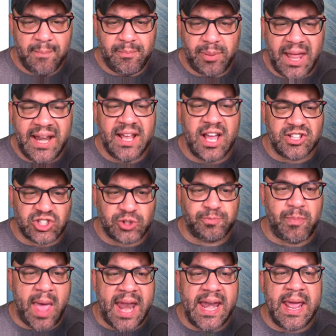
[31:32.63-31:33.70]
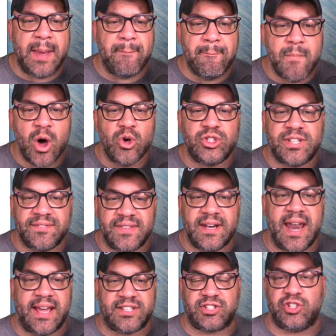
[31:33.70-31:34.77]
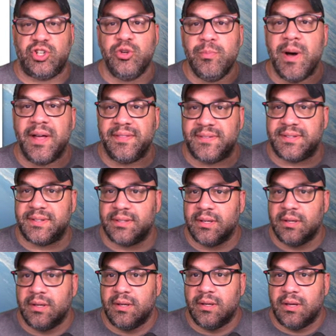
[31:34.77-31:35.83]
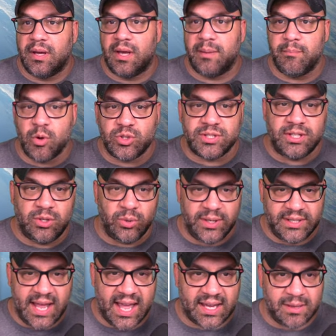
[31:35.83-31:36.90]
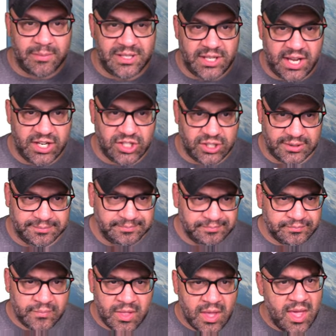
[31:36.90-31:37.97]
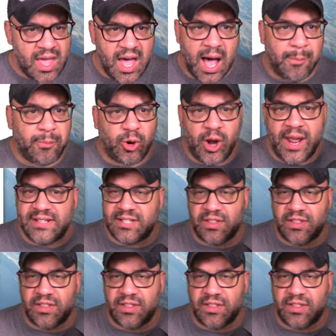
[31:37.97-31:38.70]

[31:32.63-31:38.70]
planning on spending most of the next two months uh, mostly doing documentation upgrades